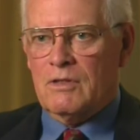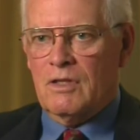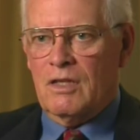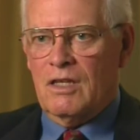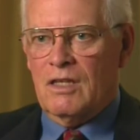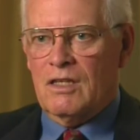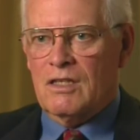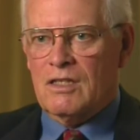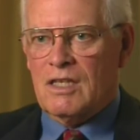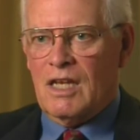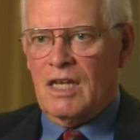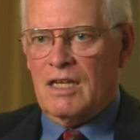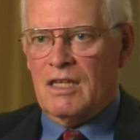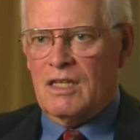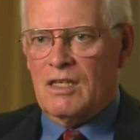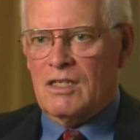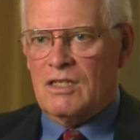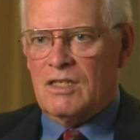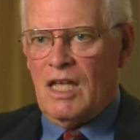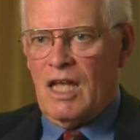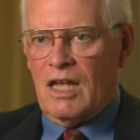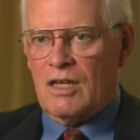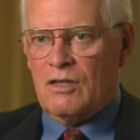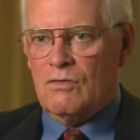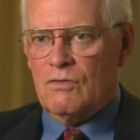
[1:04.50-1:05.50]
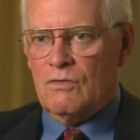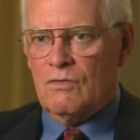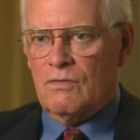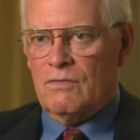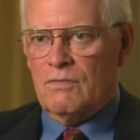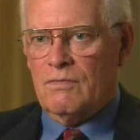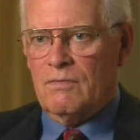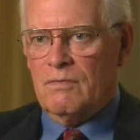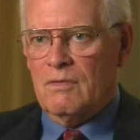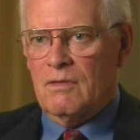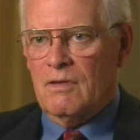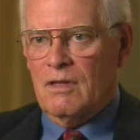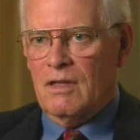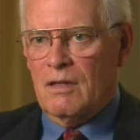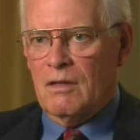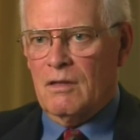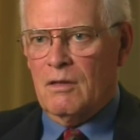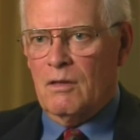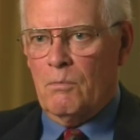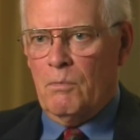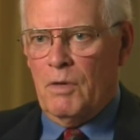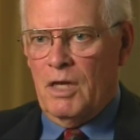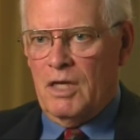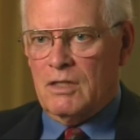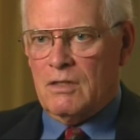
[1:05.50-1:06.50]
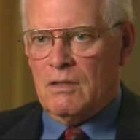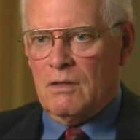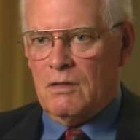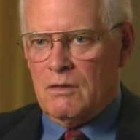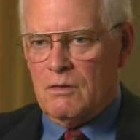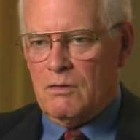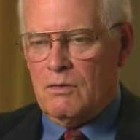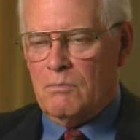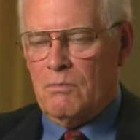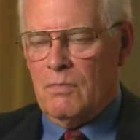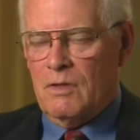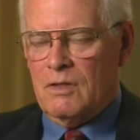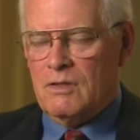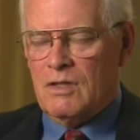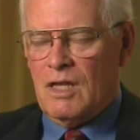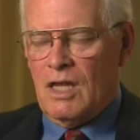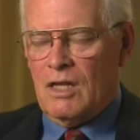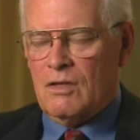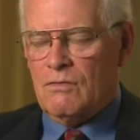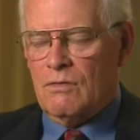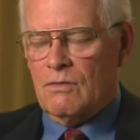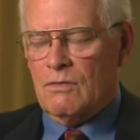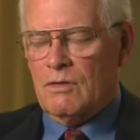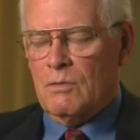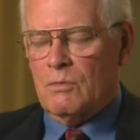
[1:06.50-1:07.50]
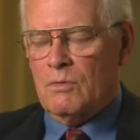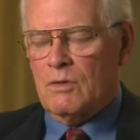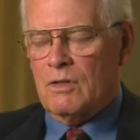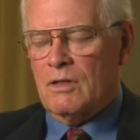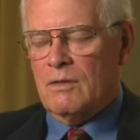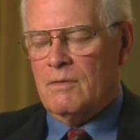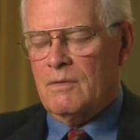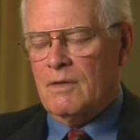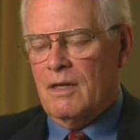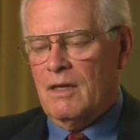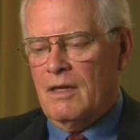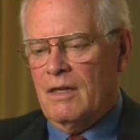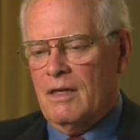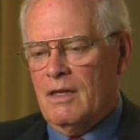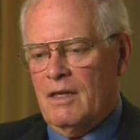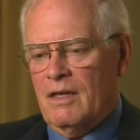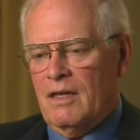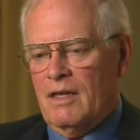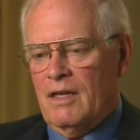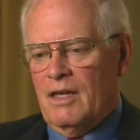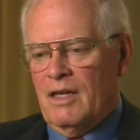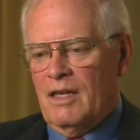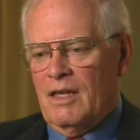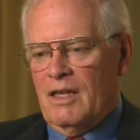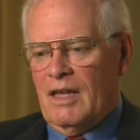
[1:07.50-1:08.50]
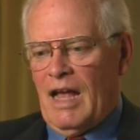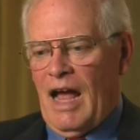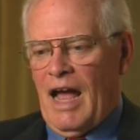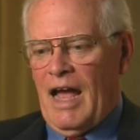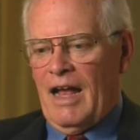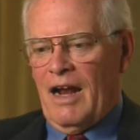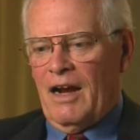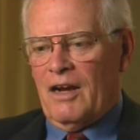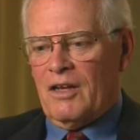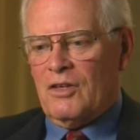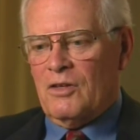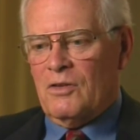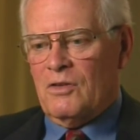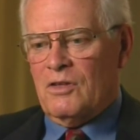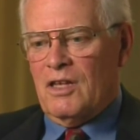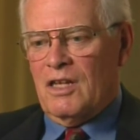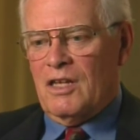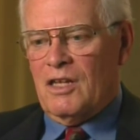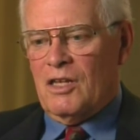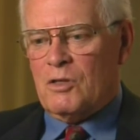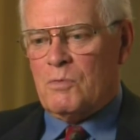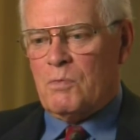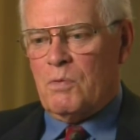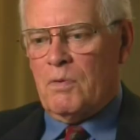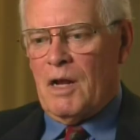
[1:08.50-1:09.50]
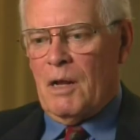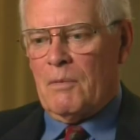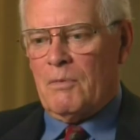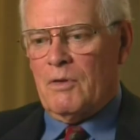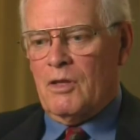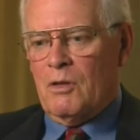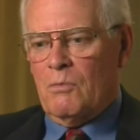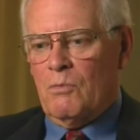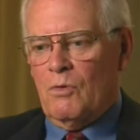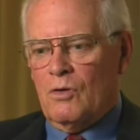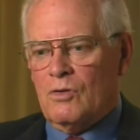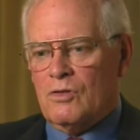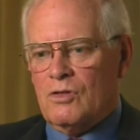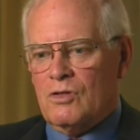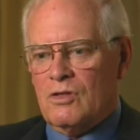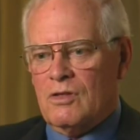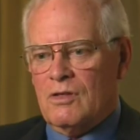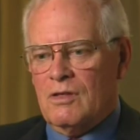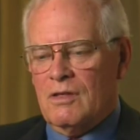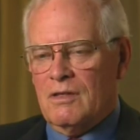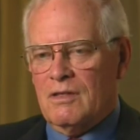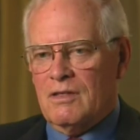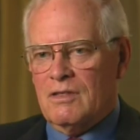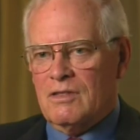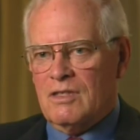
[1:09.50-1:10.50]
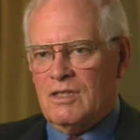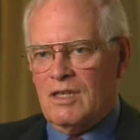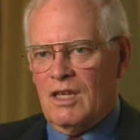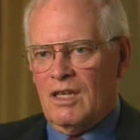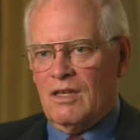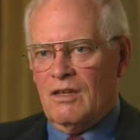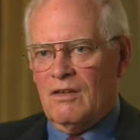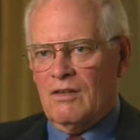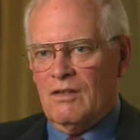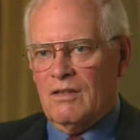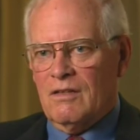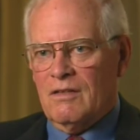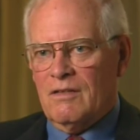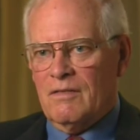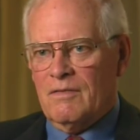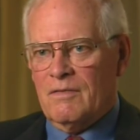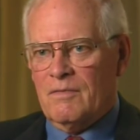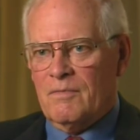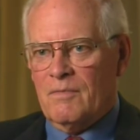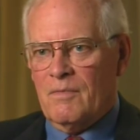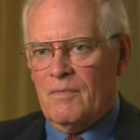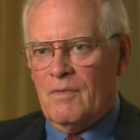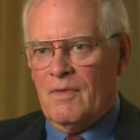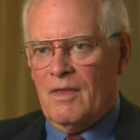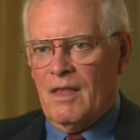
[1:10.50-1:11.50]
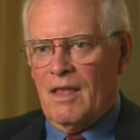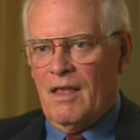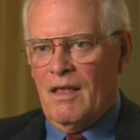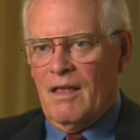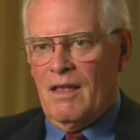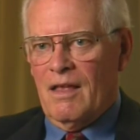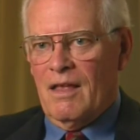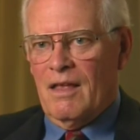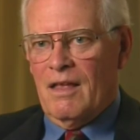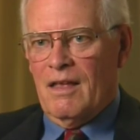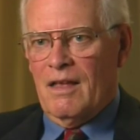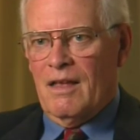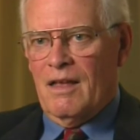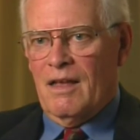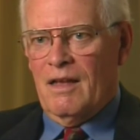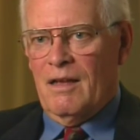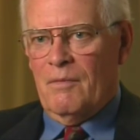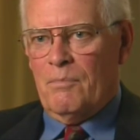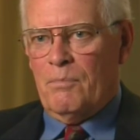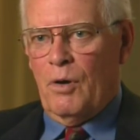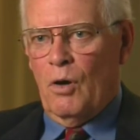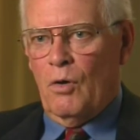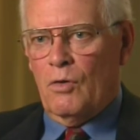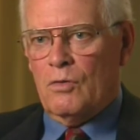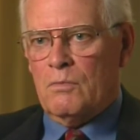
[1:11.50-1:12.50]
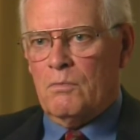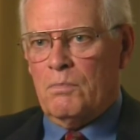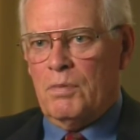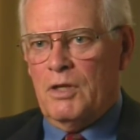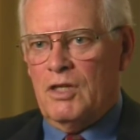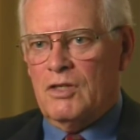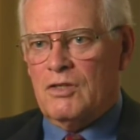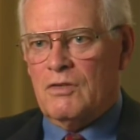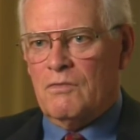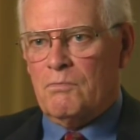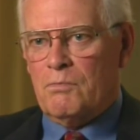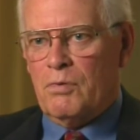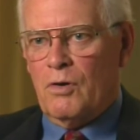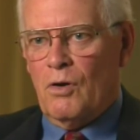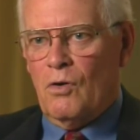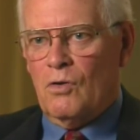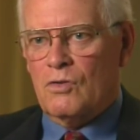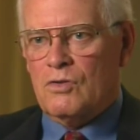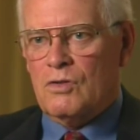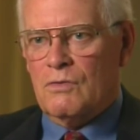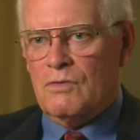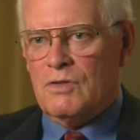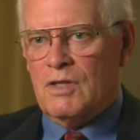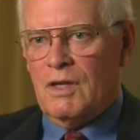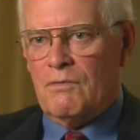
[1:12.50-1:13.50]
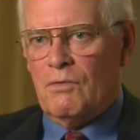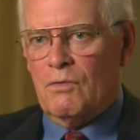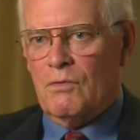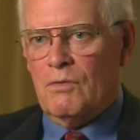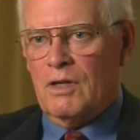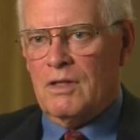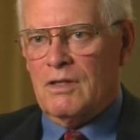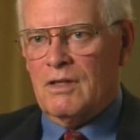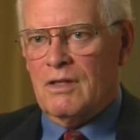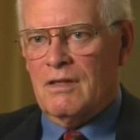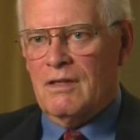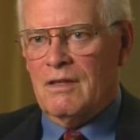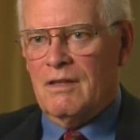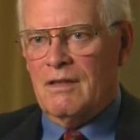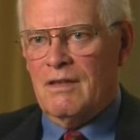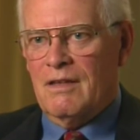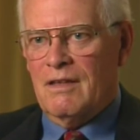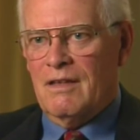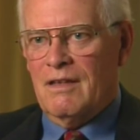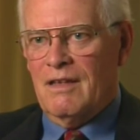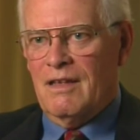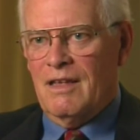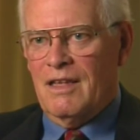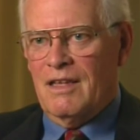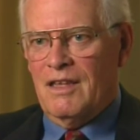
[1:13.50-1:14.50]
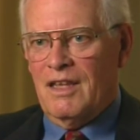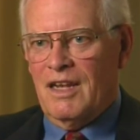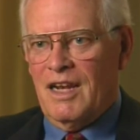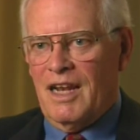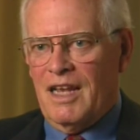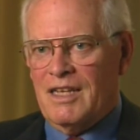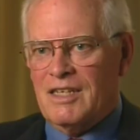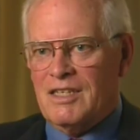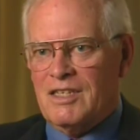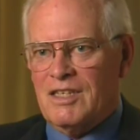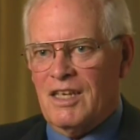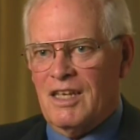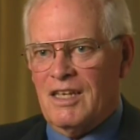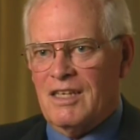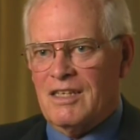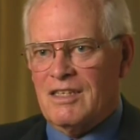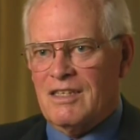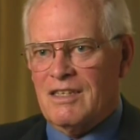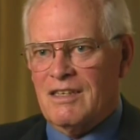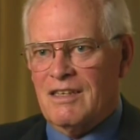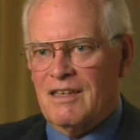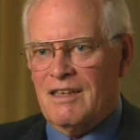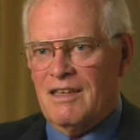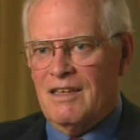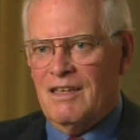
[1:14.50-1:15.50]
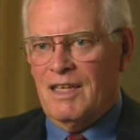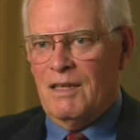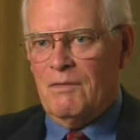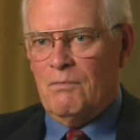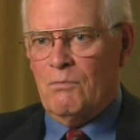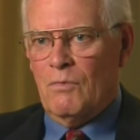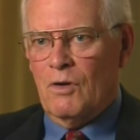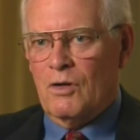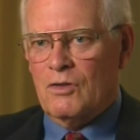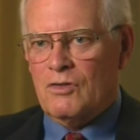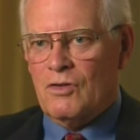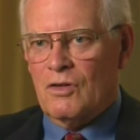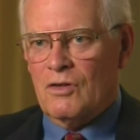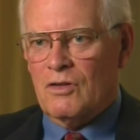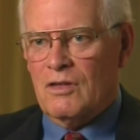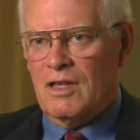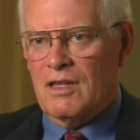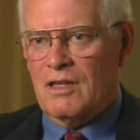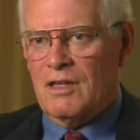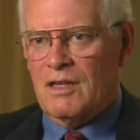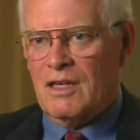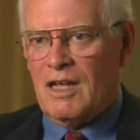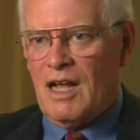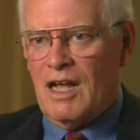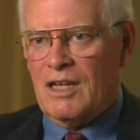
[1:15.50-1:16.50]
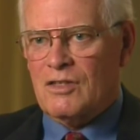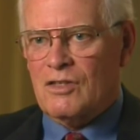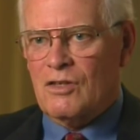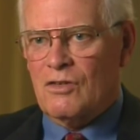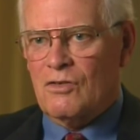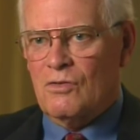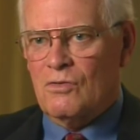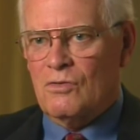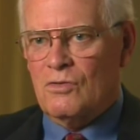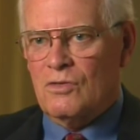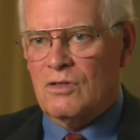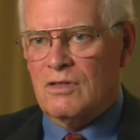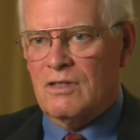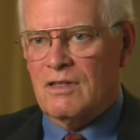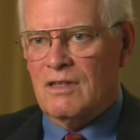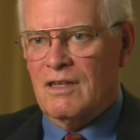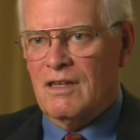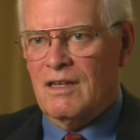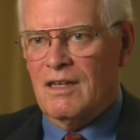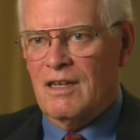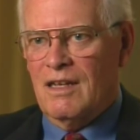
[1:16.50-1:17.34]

to the inside of the statue, the base of the Statue of Liberty. I argue that it's probably the most single potent piece of prose that was ever written in the United States, even more so than the Constitution